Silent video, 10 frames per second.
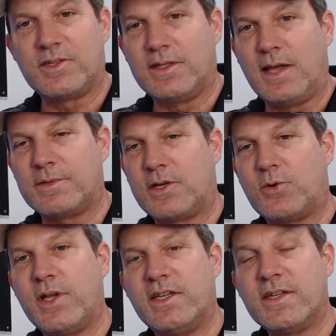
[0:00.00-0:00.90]
That
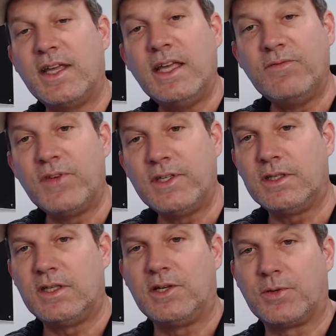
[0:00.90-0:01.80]
creates
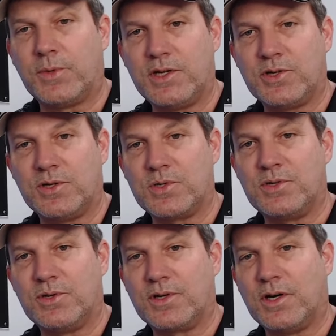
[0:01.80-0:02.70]
infinite gear ratios
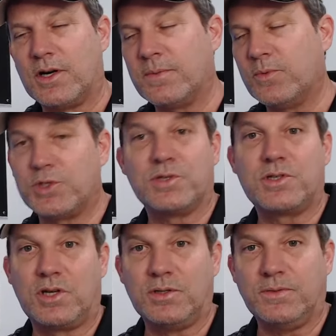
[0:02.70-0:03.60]
in your car, which
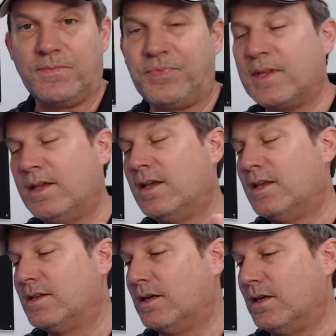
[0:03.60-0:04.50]
is cool.
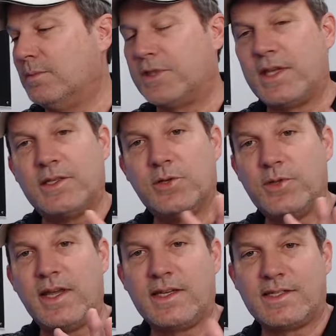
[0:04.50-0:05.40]
But they
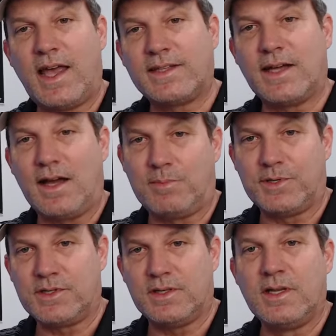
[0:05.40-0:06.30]
do the exact
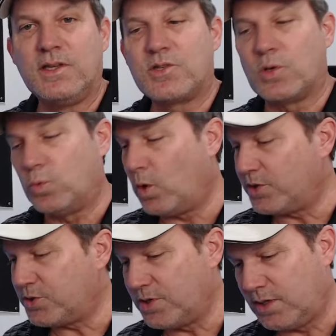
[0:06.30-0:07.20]
opposite. So
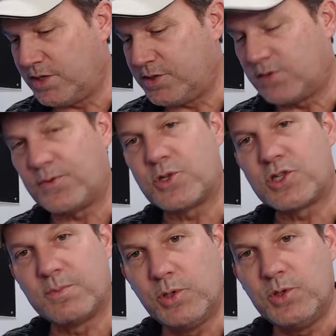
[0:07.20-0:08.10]
watch your clutches for
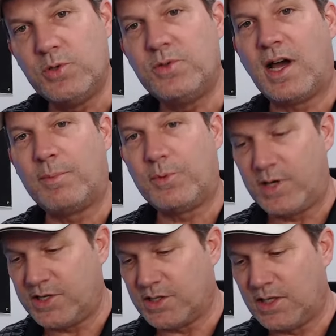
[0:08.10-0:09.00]
smooth
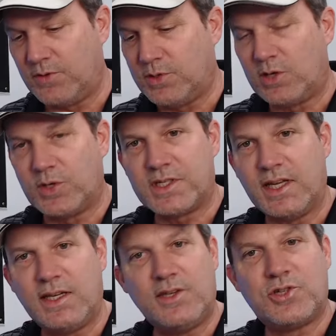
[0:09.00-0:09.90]
operation. If you notice
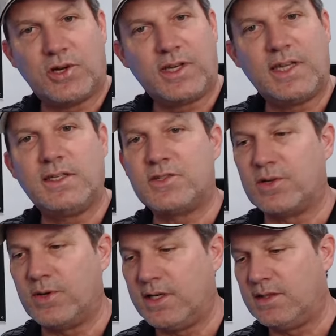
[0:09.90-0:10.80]
any
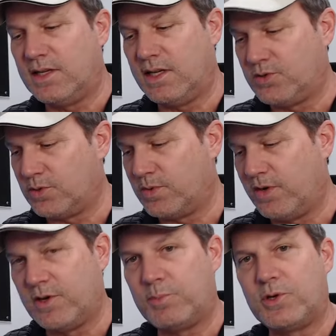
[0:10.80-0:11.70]
jerkiness or anything as you're
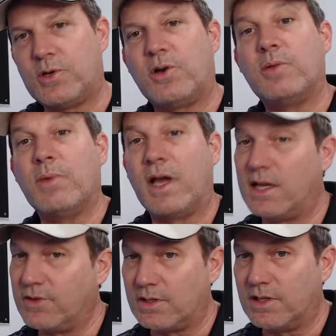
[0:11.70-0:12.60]
revving up your car, you
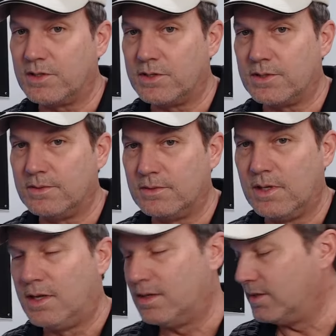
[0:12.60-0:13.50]
might have a clutch issue.
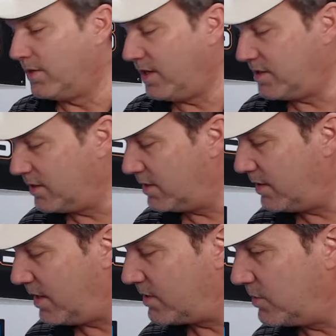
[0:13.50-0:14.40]
Now that's
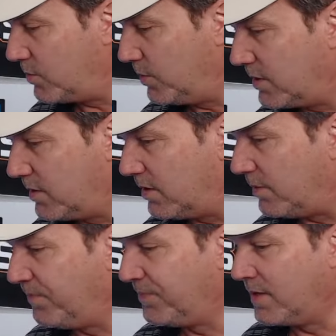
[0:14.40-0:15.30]
this week's tip.